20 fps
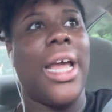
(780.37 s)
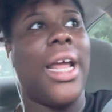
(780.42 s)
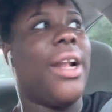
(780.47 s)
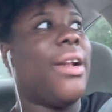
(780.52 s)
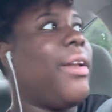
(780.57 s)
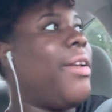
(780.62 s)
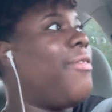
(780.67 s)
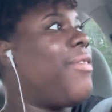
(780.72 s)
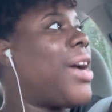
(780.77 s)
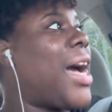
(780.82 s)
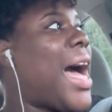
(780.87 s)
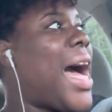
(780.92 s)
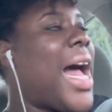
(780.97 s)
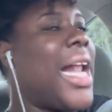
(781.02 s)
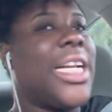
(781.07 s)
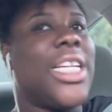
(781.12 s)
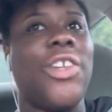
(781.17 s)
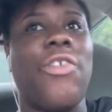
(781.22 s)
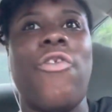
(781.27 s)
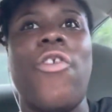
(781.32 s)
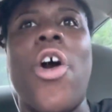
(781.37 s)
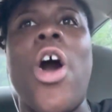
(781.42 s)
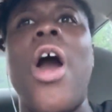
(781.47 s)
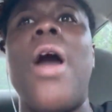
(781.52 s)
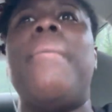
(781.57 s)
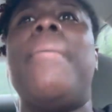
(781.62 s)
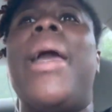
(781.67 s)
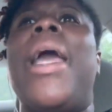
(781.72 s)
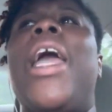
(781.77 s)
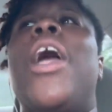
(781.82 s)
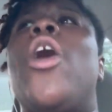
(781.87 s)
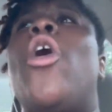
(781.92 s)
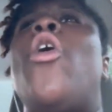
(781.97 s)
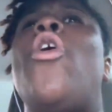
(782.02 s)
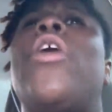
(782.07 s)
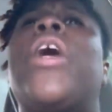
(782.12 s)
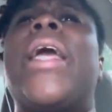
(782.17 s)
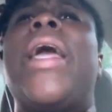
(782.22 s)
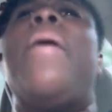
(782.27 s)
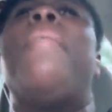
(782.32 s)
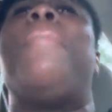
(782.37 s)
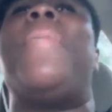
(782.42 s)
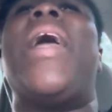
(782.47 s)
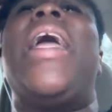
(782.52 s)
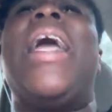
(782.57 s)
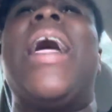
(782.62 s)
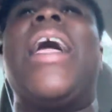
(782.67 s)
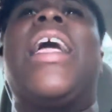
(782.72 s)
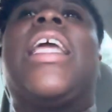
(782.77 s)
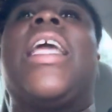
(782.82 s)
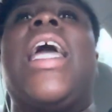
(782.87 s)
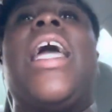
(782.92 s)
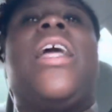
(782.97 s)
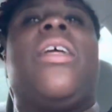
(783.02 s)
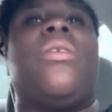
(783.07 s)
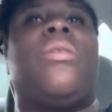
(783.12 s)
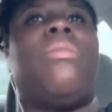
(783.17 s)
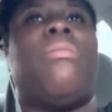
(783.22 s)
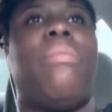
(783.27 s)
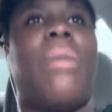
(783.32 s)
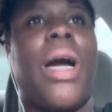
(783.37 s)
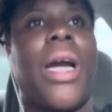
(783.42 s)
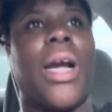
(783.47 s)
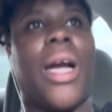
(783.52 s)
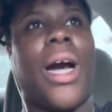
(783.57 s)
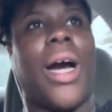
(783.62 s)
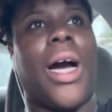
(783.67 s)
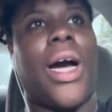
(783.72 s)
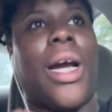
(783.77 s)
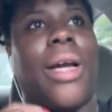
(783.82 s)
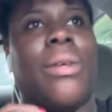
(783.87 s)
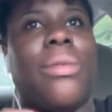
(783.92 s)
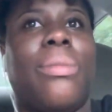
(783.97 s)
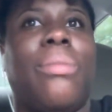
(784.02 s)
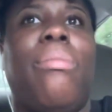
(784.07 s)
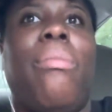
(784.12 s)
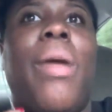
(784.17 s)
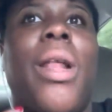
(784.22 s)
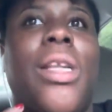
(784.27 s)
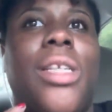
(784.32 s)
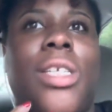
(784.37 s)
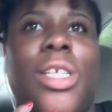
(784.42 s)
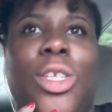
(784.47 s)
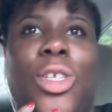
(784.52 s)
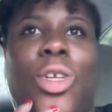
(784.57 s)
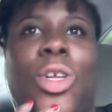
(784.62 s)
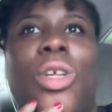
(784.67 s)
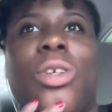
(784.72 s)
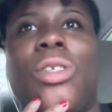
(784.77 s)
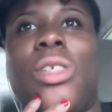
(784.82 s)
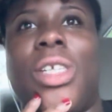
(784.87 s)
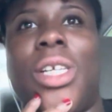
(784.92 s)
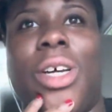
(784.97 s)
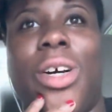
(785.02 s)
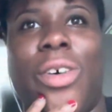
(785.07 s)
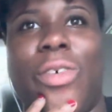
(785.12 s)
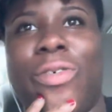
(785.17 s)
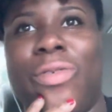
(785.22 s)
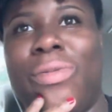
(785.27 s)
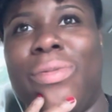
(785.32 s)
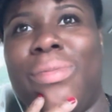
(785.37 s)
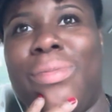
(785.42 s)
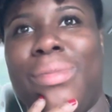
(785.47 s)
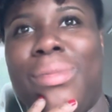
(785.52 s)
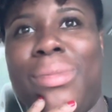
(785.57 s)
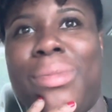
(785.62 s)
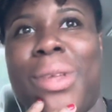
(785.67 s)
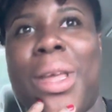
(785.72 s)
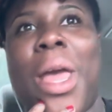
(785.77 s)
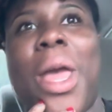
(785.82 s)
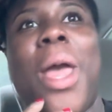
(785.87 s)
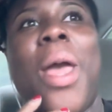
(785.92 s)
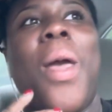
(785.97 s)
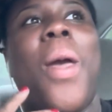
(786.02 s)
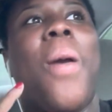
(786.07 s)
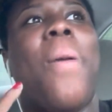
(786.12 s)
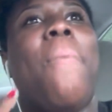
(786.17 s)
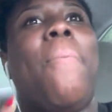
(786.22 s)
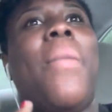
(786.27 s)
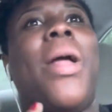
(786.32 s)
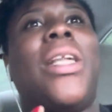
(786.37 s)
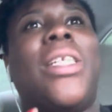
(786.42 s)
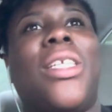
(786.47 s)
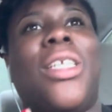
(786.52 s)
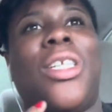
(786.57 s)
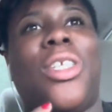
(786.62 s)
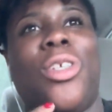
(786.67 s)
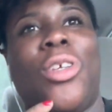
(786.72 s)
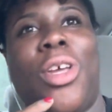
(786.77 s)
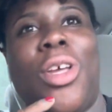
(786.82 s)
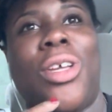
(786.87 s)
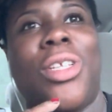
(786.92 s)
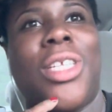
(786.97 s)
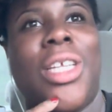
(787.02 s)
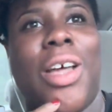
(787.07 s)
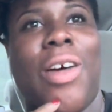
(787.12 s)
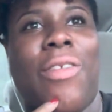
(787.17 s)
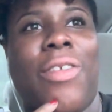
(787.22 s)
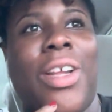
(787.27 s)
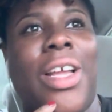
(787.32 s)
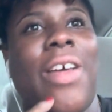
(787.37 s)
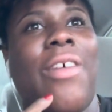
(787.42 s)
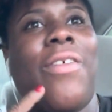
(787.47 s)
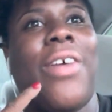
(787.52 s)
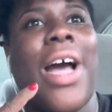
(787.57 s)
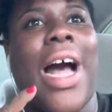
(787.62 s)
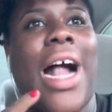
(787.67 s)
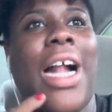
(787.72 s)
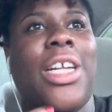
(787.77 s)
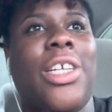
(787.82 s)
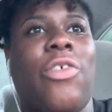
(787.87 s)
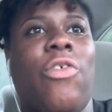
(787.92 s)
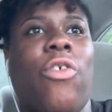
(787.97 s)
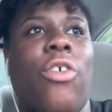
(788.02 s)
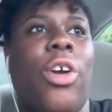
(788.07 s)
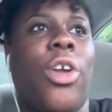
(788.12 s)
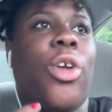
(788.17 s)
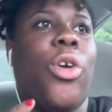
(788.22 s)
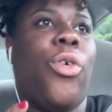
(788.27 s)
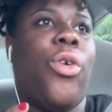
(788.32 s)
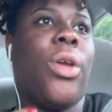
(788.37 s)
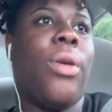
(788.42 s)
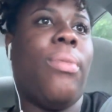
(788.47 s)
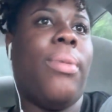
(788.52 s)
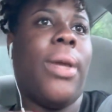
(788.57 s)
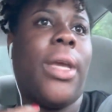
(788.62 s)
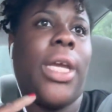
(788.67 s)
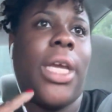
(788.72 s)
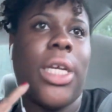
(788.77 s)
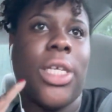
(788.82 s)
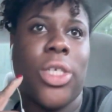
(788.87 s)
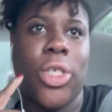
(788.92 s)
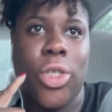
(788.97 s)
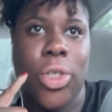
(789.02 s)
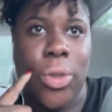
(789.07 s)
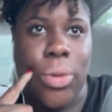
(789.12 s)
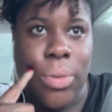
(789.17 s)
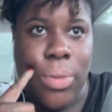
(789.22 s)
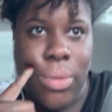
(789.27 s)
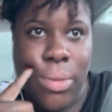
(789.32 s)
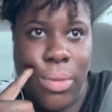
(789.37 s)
And if God is for me, who can be against? My God, minister to yourself. Minister to yourself. If God is for you, who can be against you?